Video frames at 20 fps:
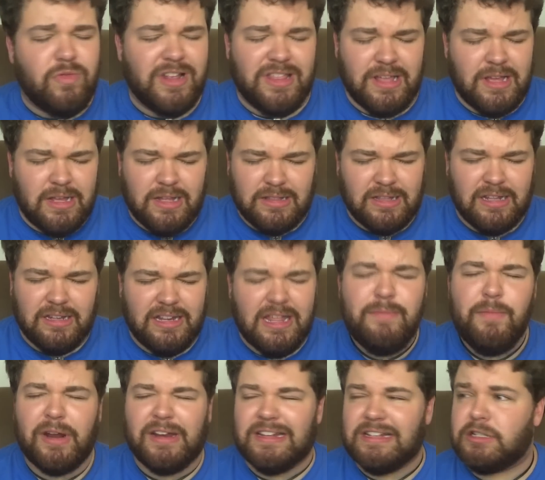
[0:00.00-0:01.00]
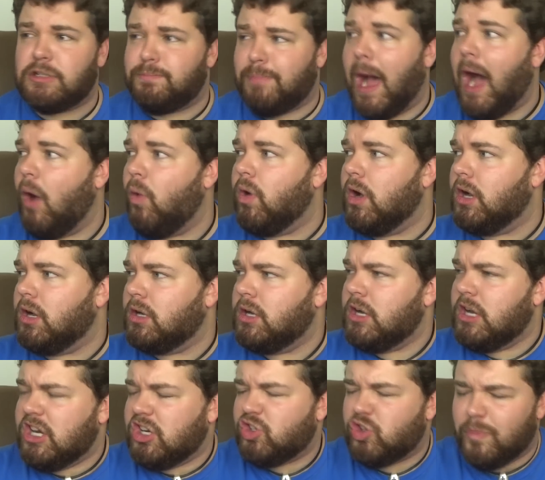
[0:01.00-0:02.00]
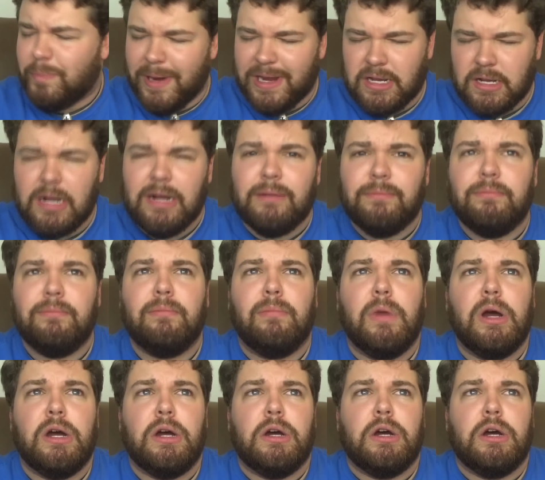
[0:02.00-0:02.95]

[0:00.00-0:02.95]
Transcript: with limitless power to become